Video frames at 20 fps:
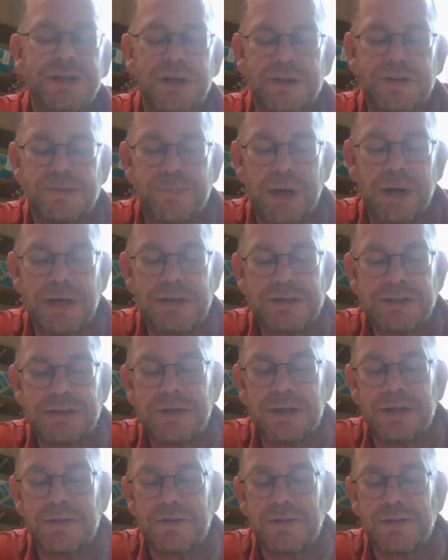gene
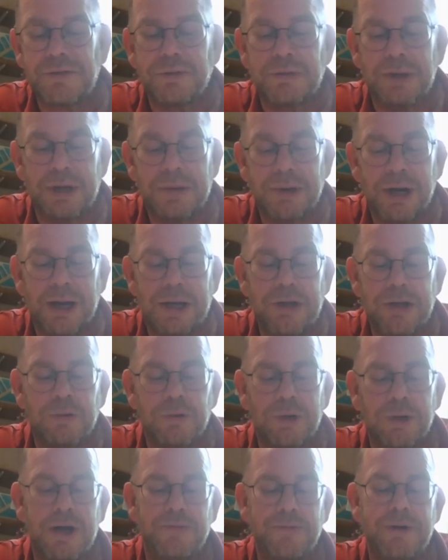expression, so I
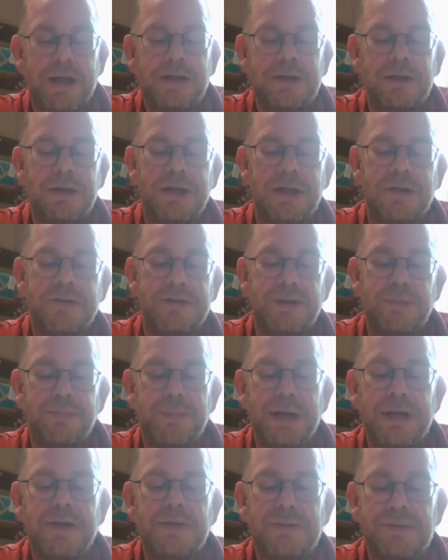know it regulates the
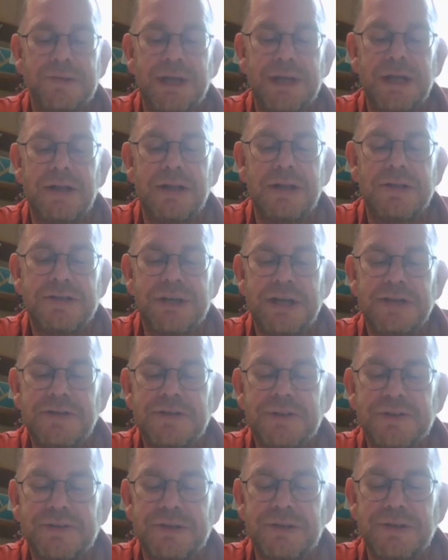biggest daily
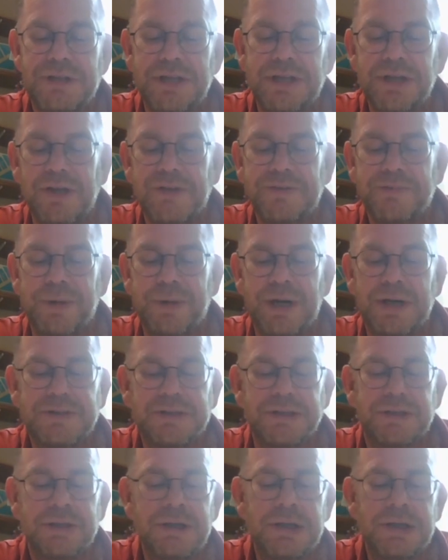changes in gene
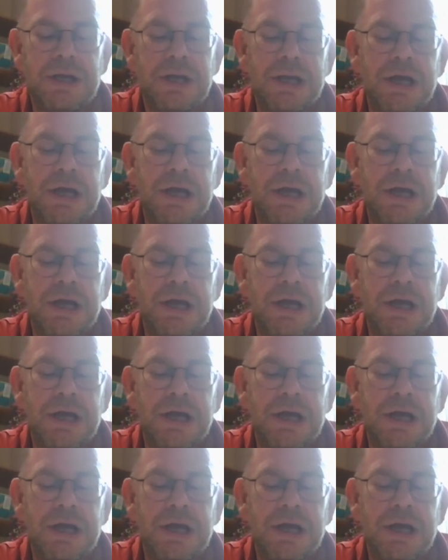expression,